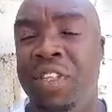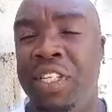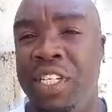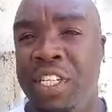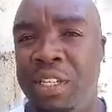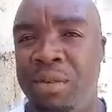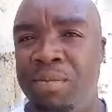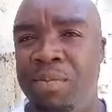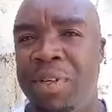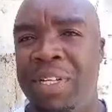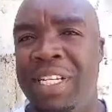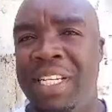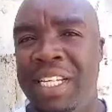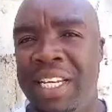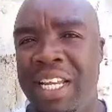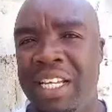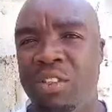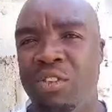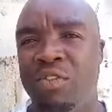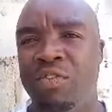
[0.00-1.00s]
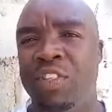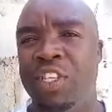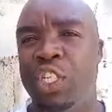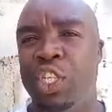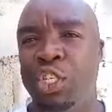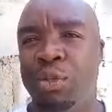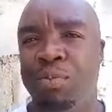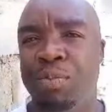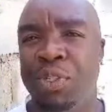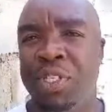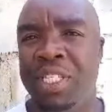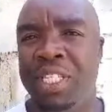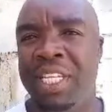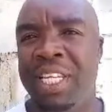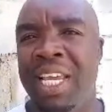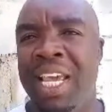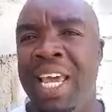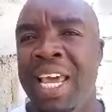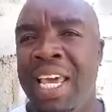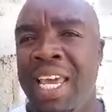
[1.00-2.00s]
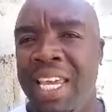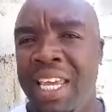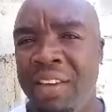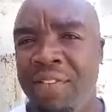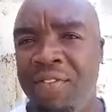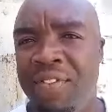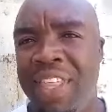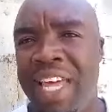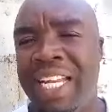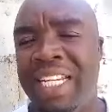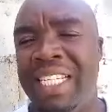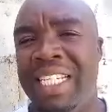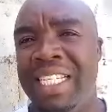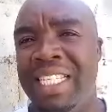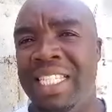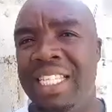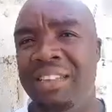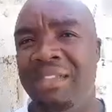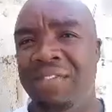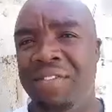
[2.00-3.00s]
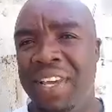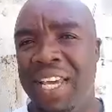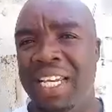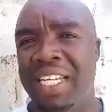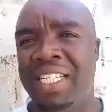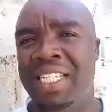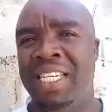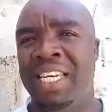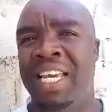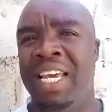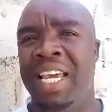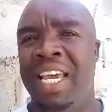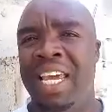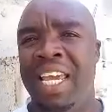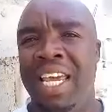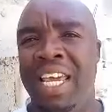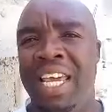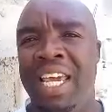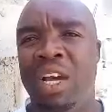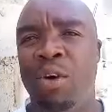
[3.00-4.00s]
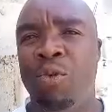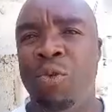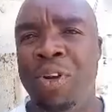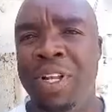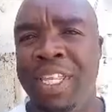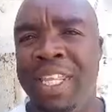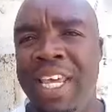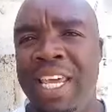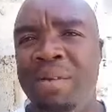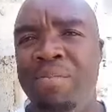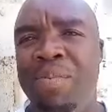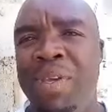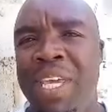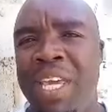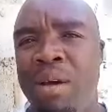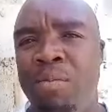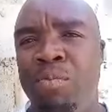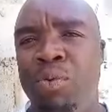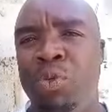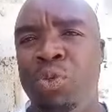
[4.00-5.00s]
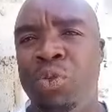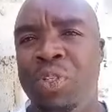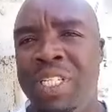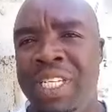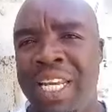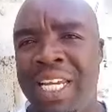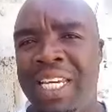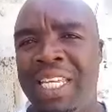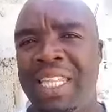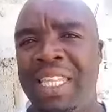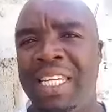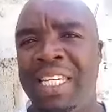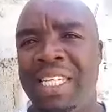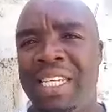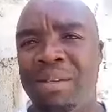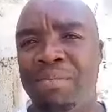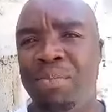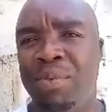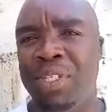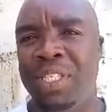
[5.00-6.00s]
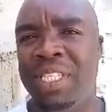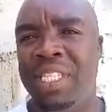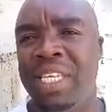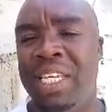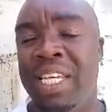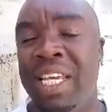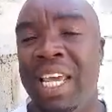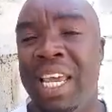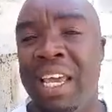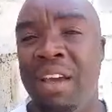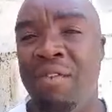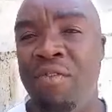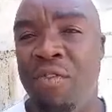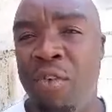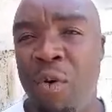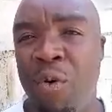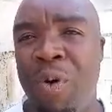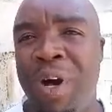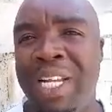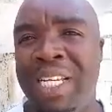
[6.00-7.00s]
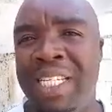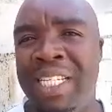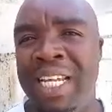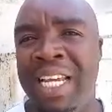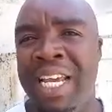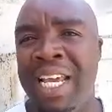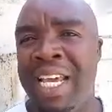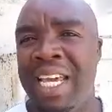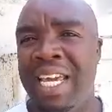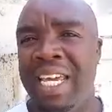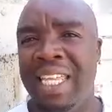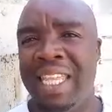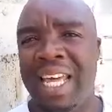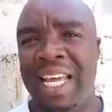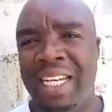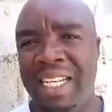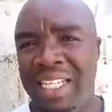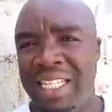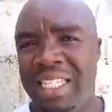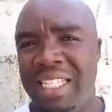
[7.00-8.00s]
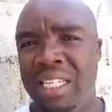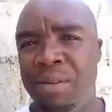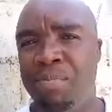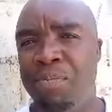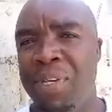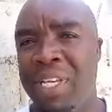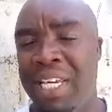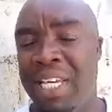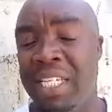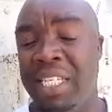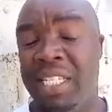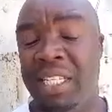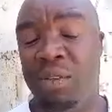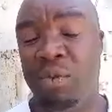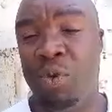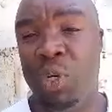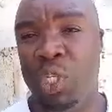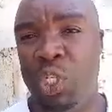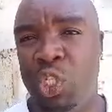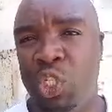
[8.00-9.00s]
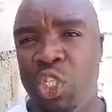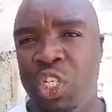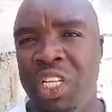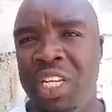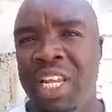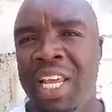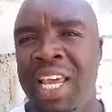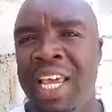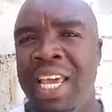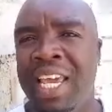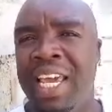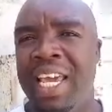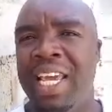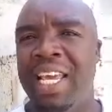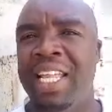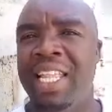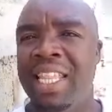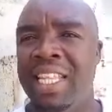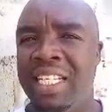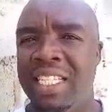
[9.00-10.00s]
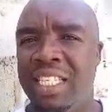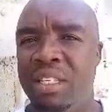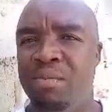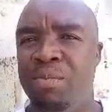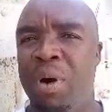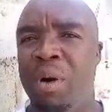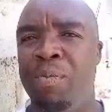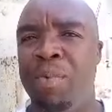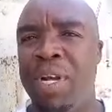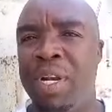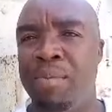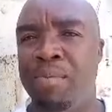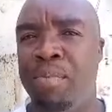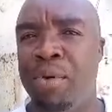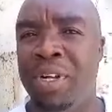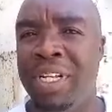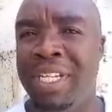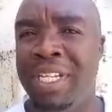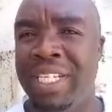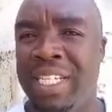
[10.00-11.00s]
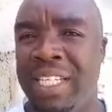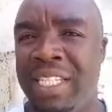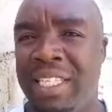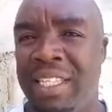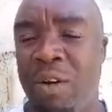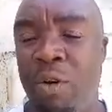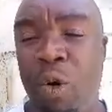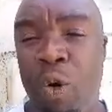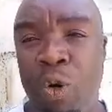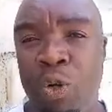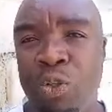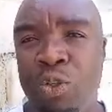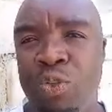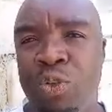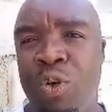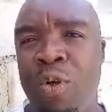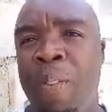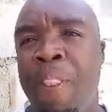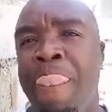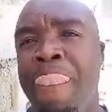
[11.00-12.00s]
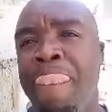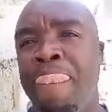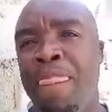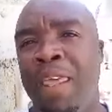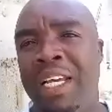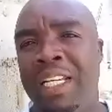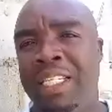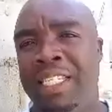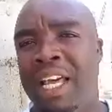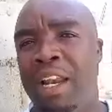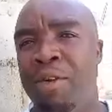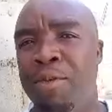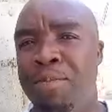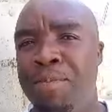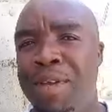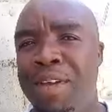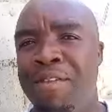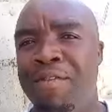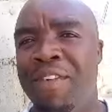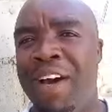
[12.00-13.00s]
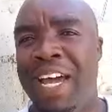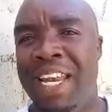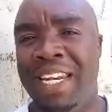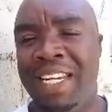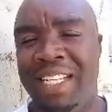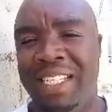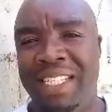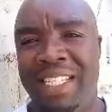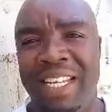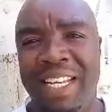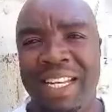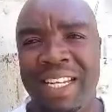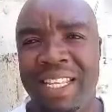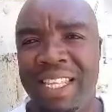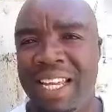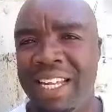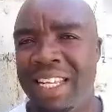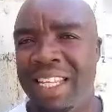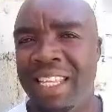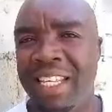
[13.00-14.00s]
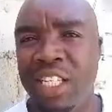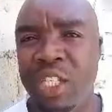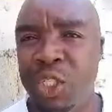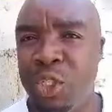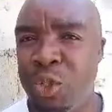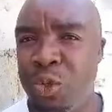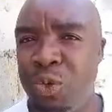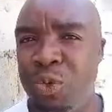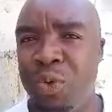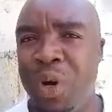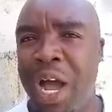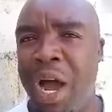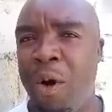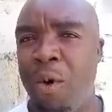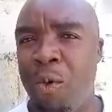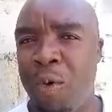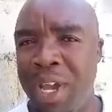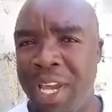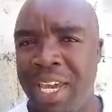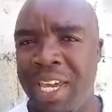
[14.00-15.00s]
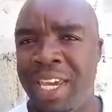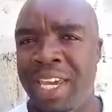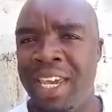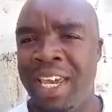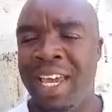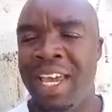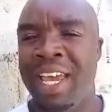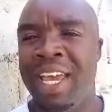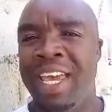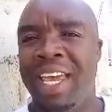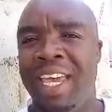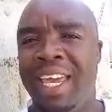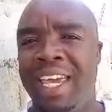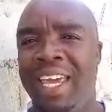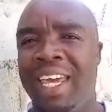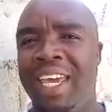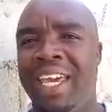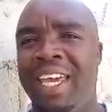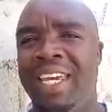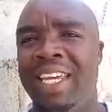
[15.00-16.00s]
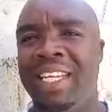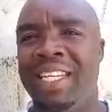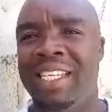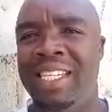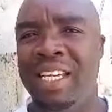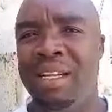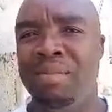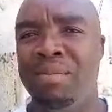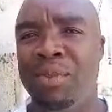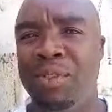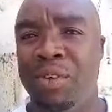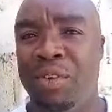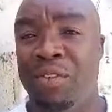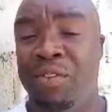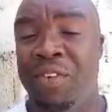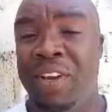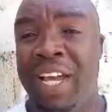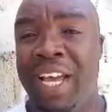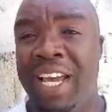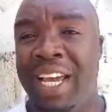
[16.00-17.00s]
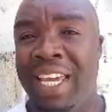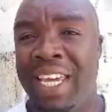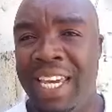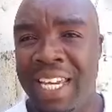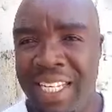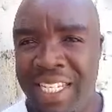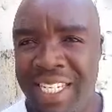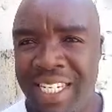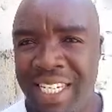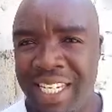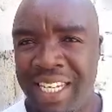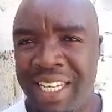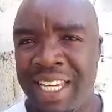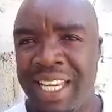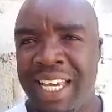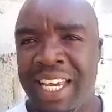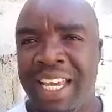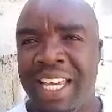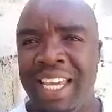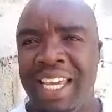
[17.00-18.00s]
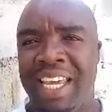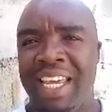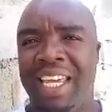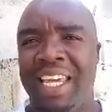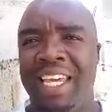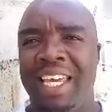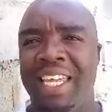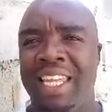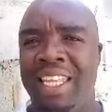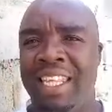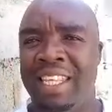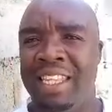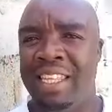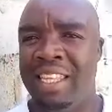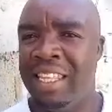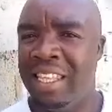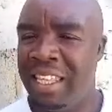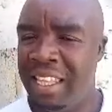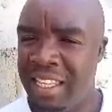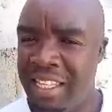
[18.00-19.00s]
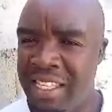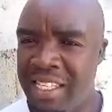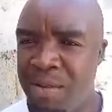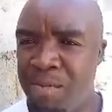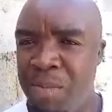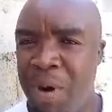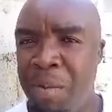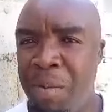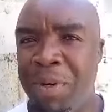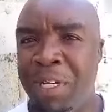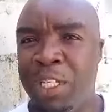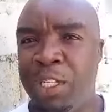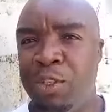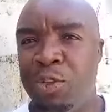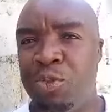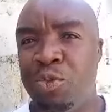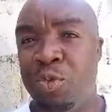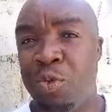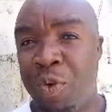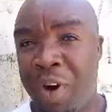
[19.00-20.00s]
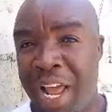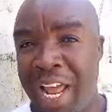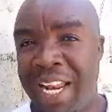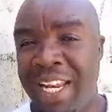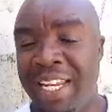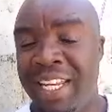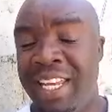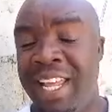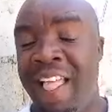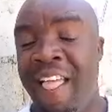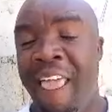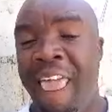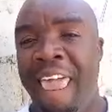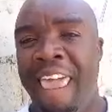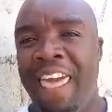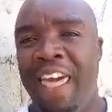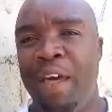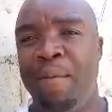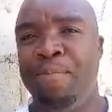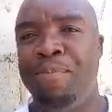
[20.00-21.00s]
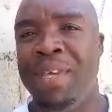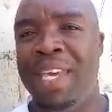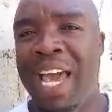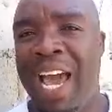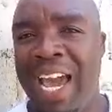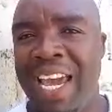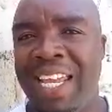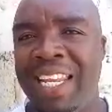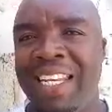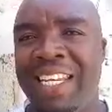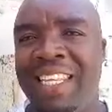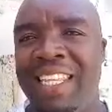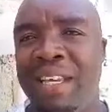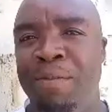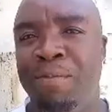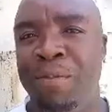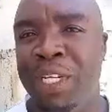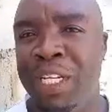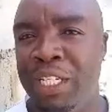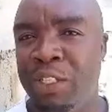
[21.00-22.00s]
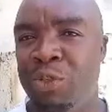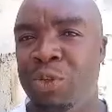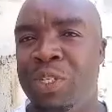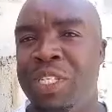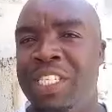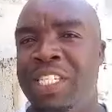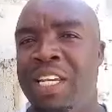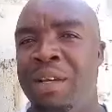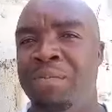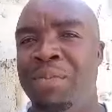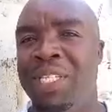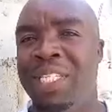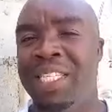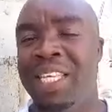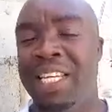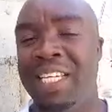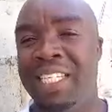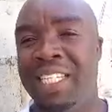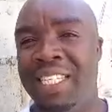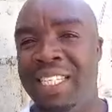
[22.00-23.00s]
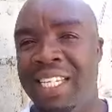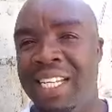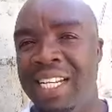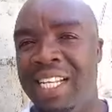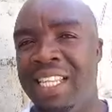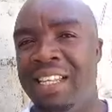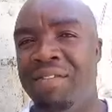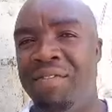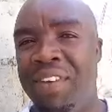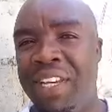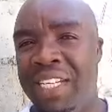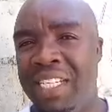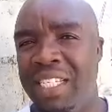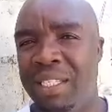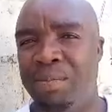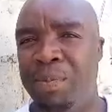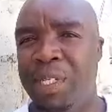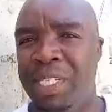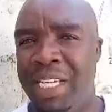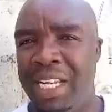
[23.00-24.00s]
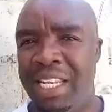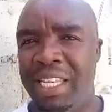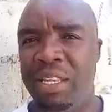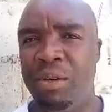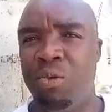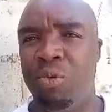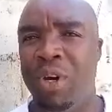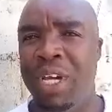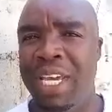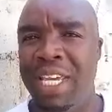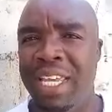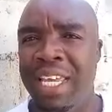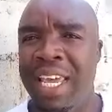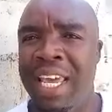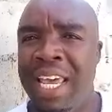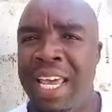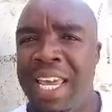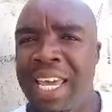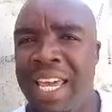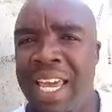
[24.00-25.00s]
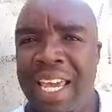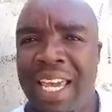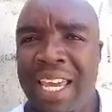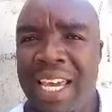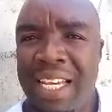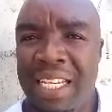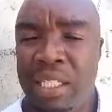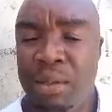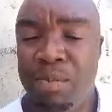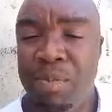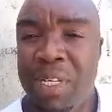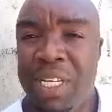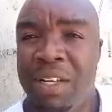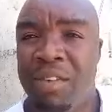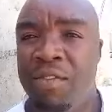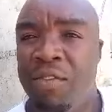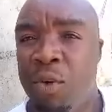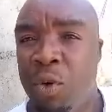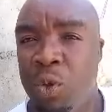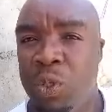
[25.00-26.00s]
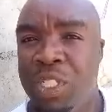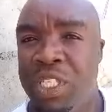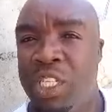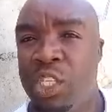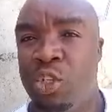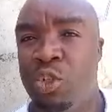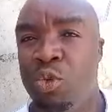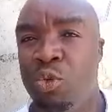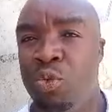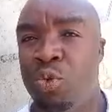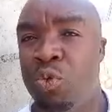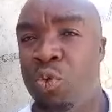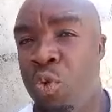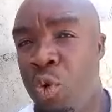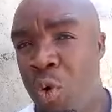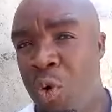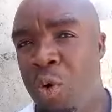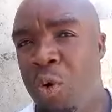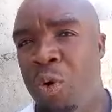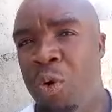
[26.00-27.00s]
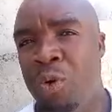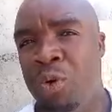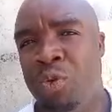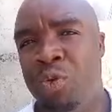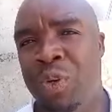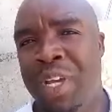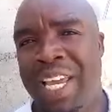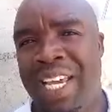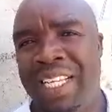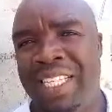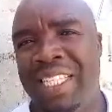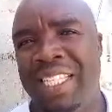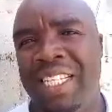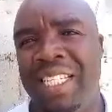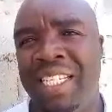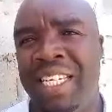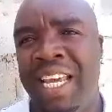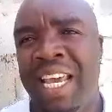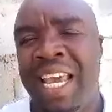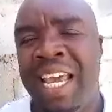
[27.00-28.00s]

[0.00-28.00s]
the leaders of the Triple C? If that is the fact, will they be able to take the Triple C forward? that is the biggest question in the Zimbabwean politics. Also, uh, ZANU PF understand that these two are weak uh, in terms of uh, getting eh, Zimbabweans to rally eh, behind them. Nelson Chamisa is still the fact, especially the way he has been forced to go or to exit